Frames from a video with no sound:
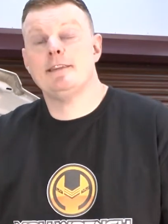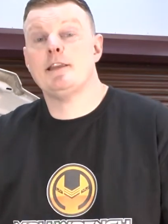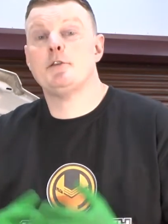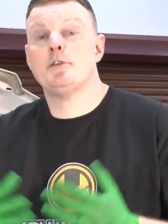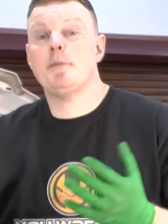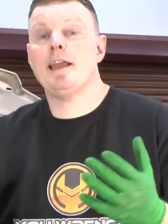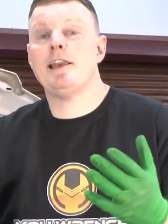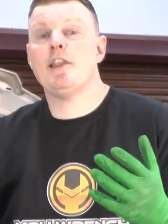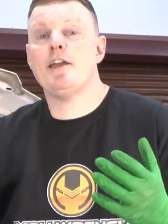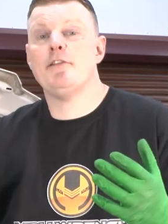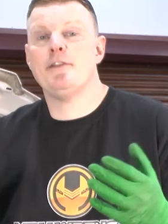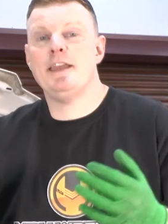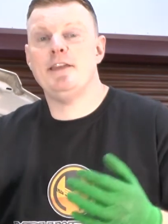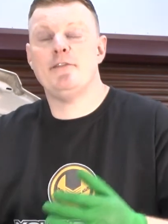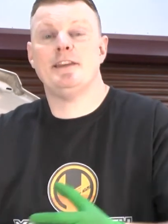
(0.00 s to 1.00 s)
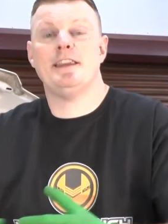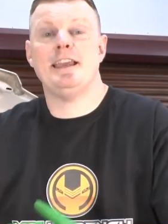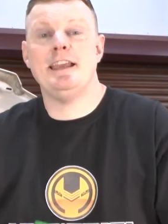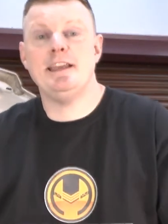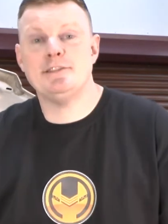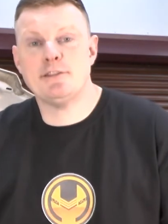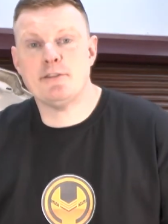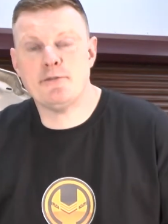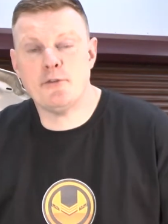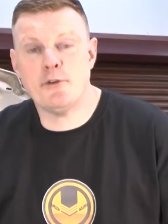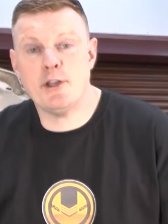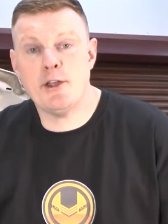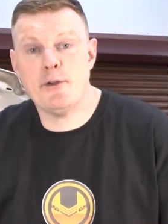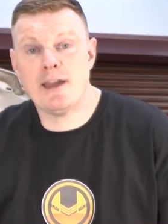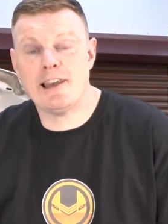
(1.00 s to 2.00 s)
Now to make life even easier
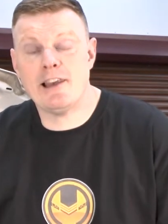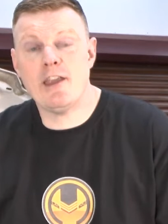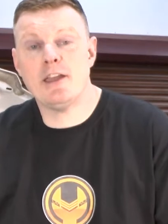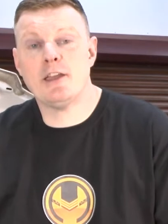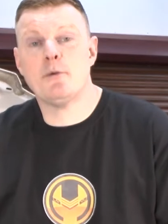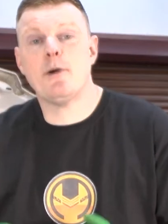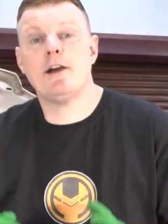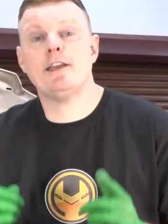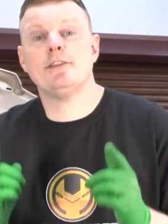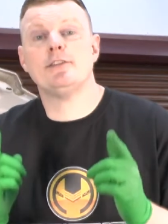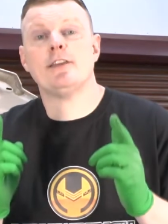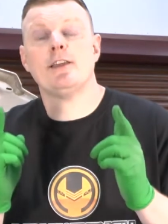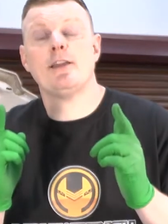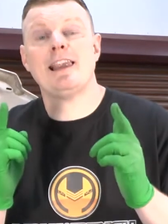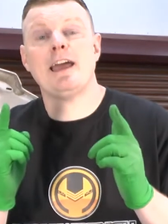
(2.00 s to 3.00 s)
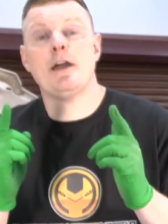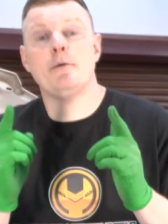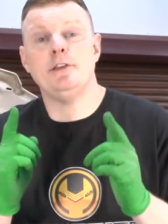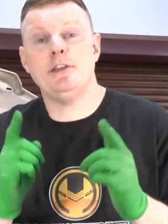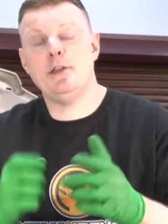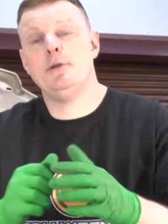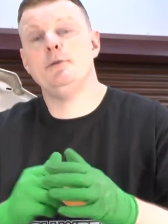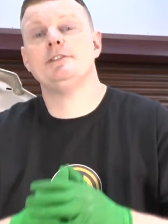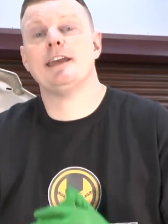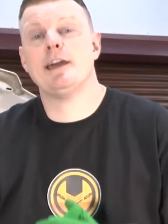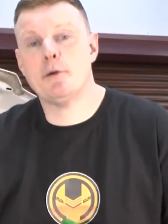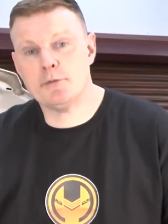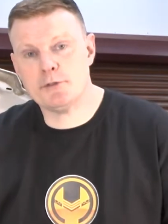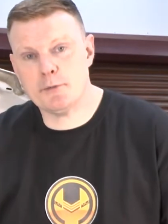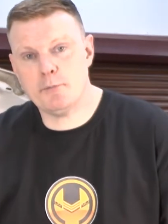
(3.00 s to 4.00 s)
for you and likewise allow you to
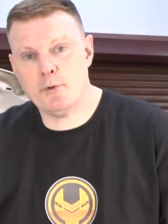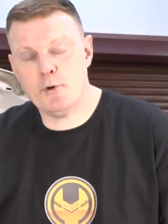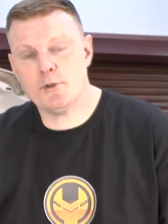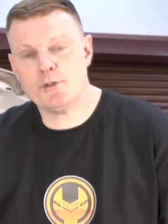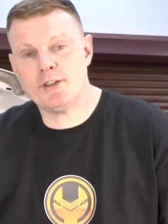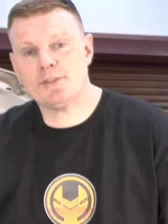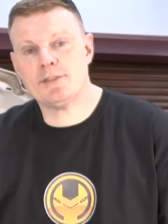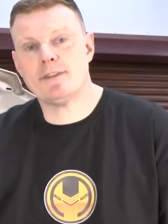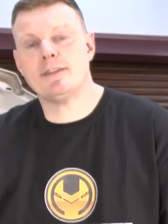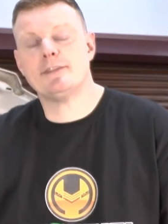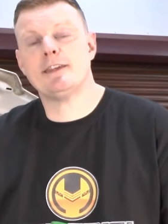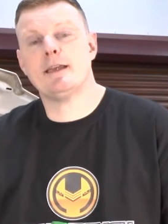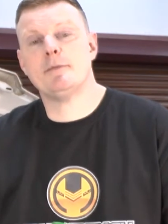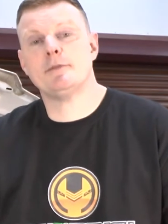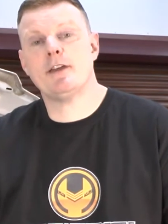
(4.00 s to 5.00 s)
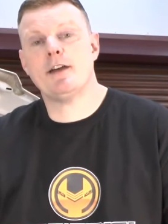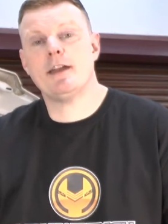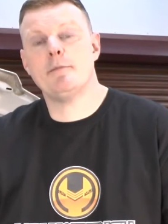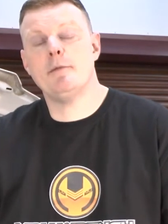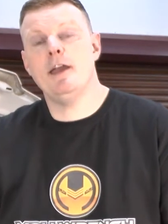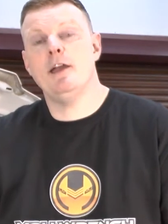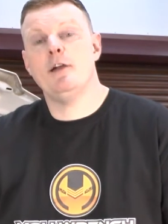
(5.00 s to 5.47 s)
help support us at the same time,